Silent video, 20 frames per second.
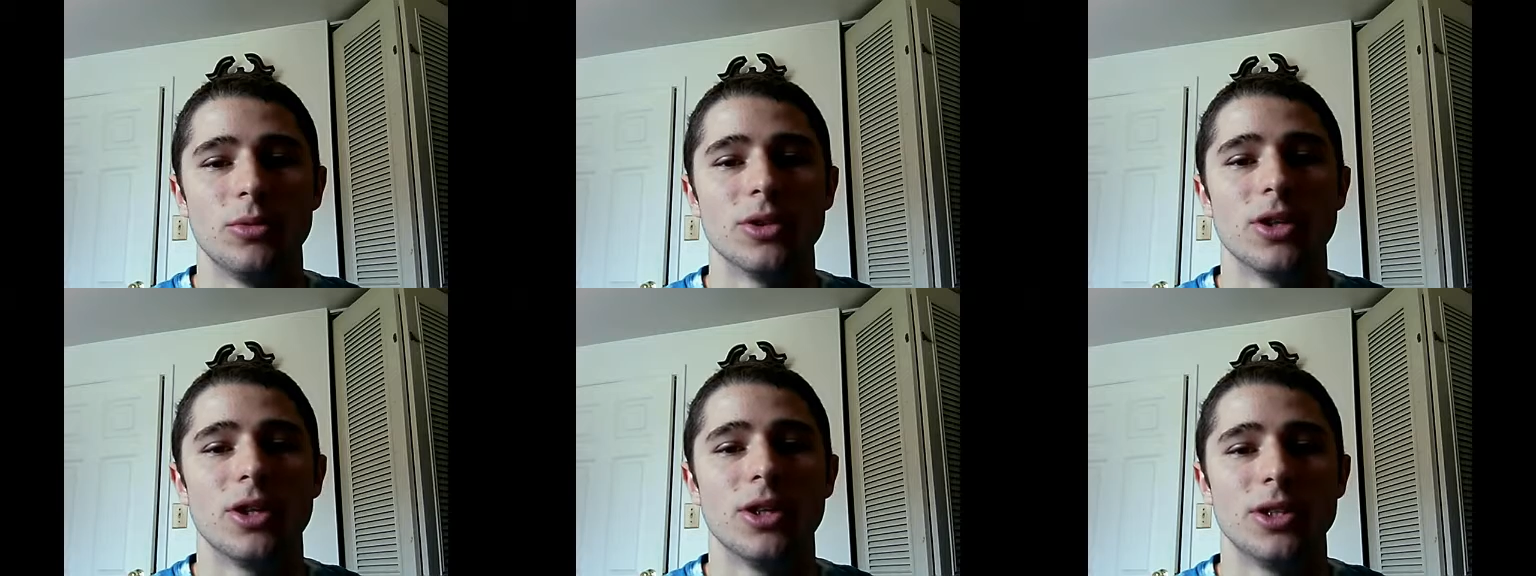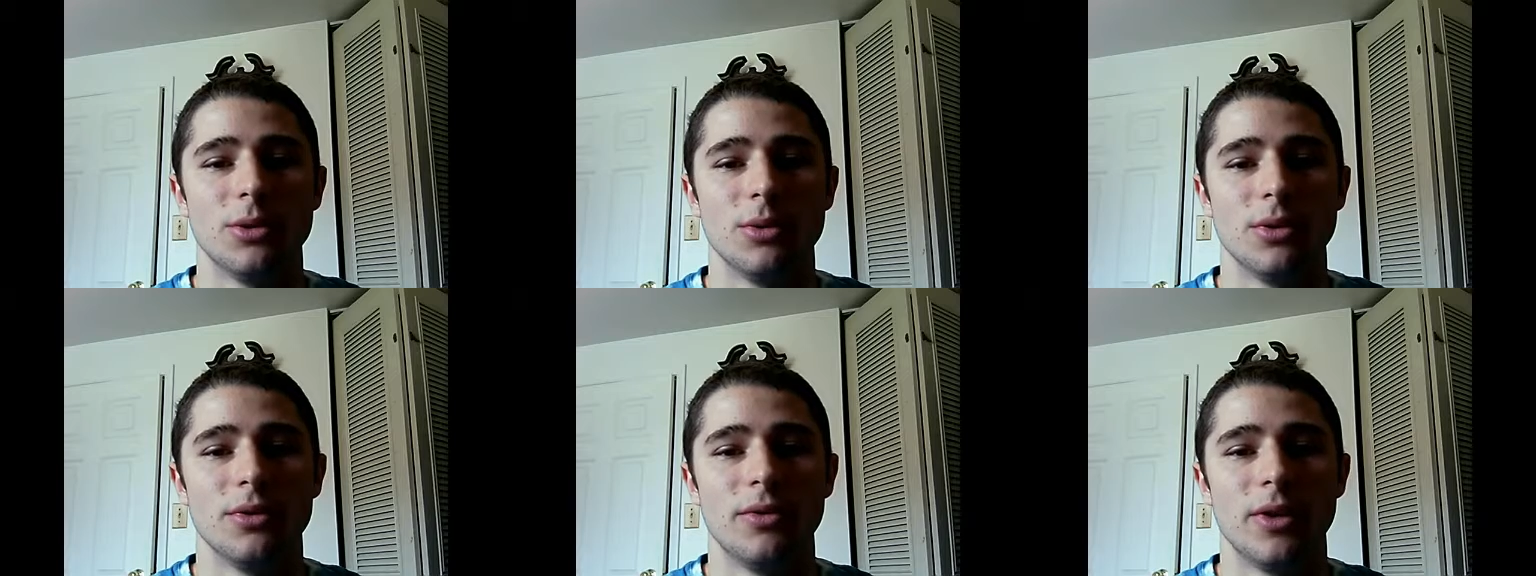was
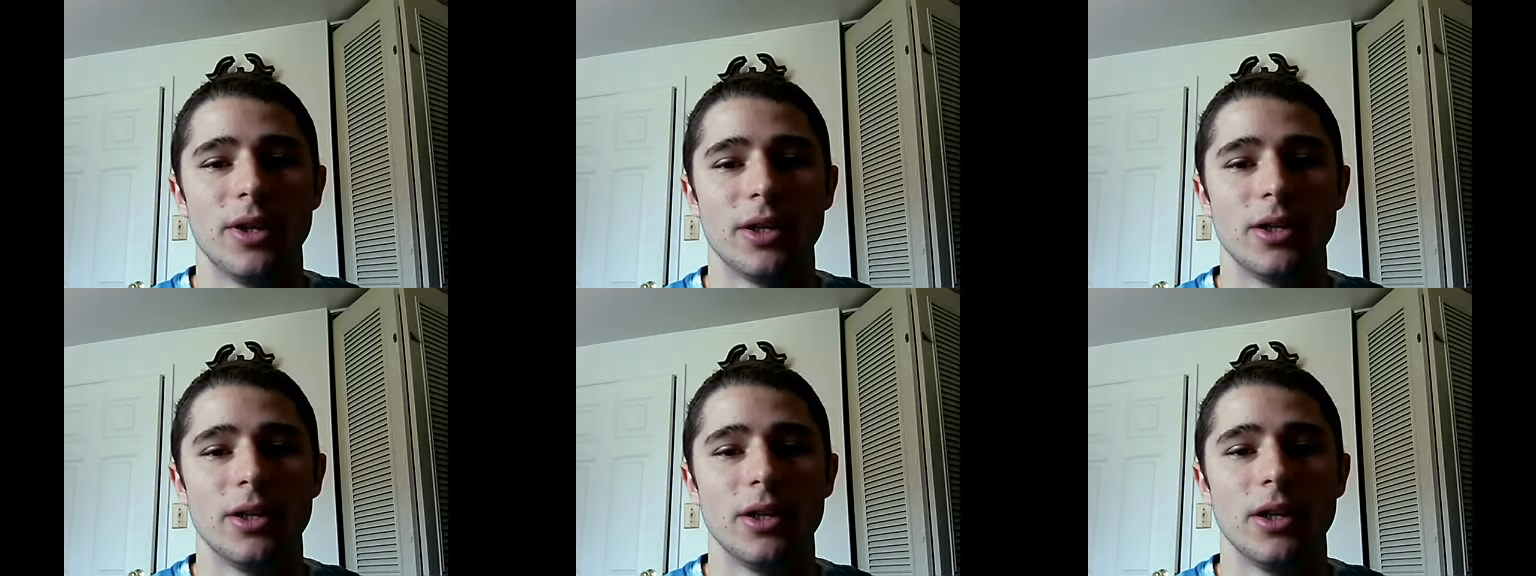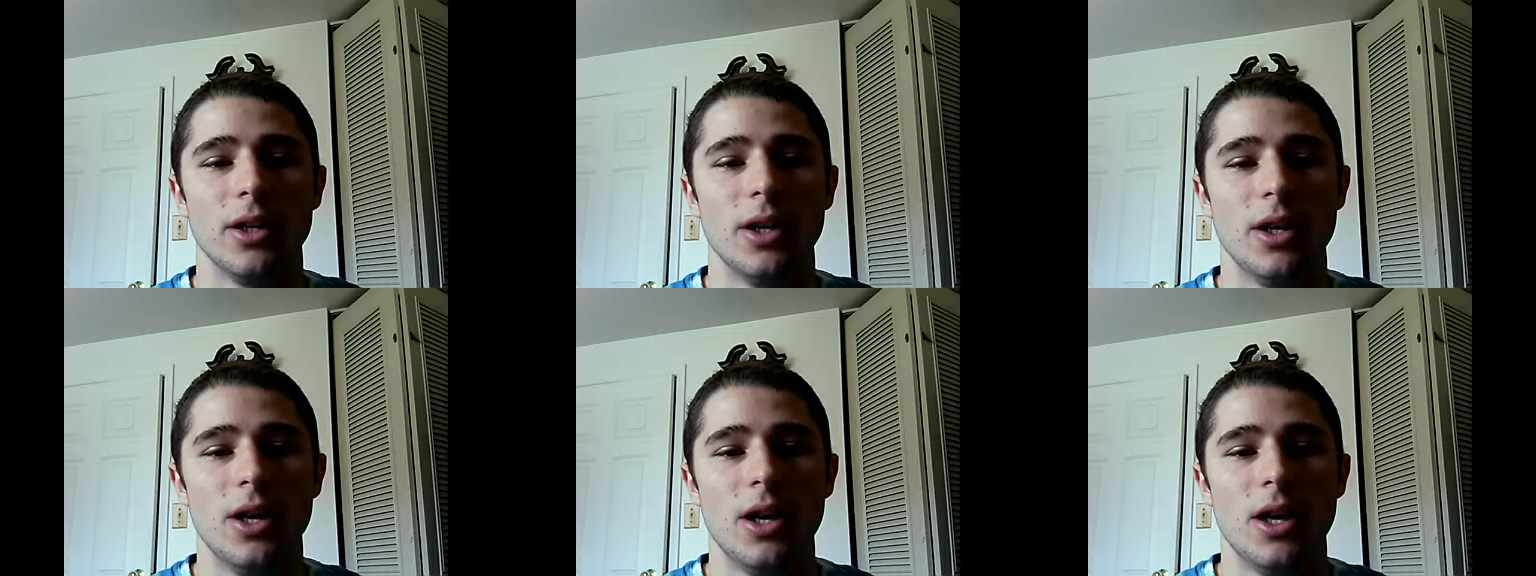also
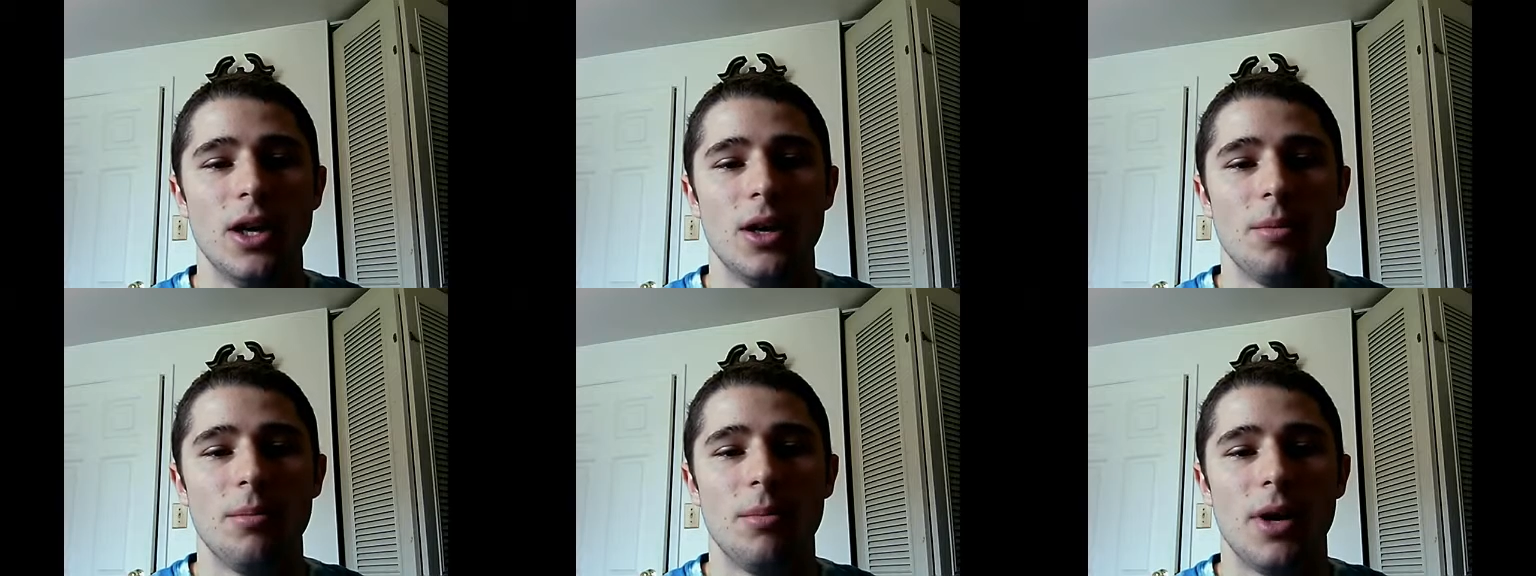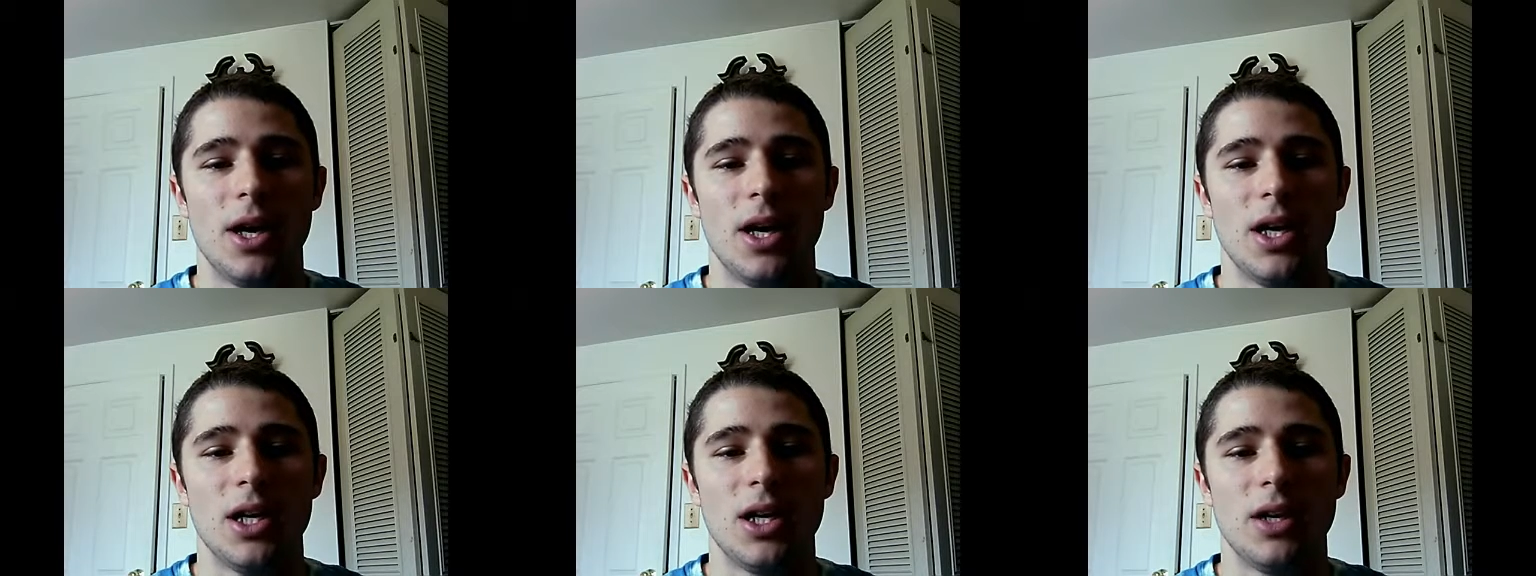affected.
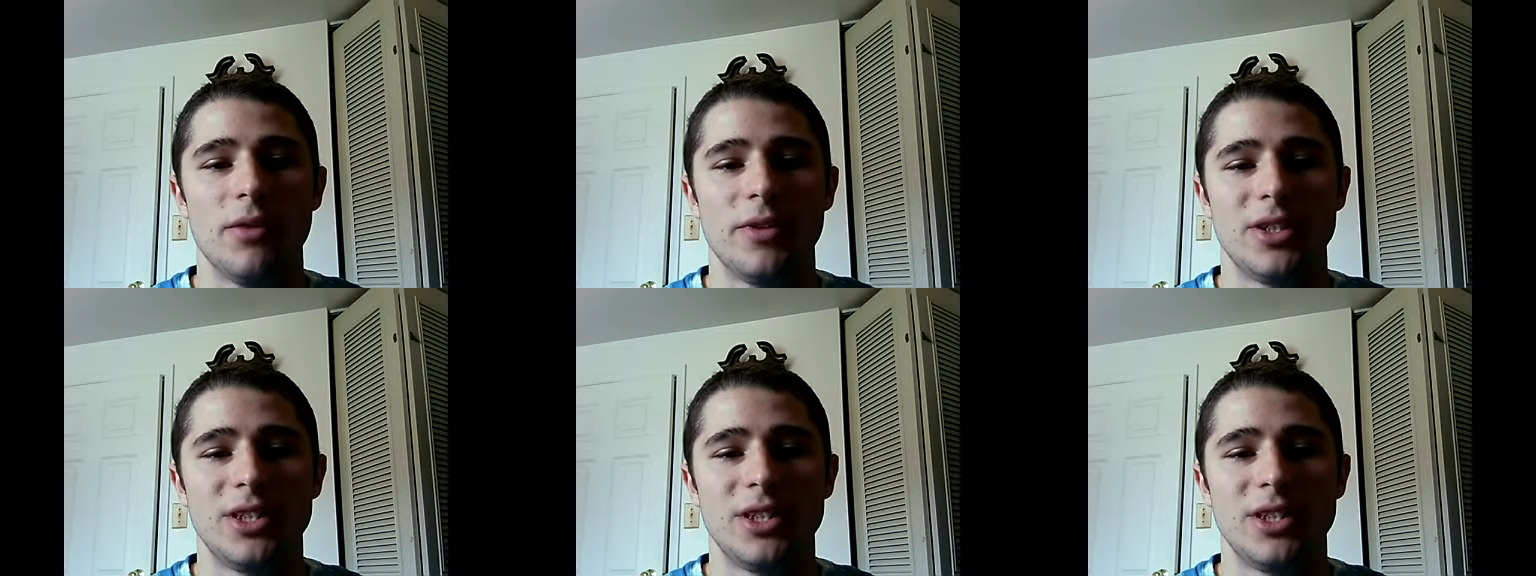My uh,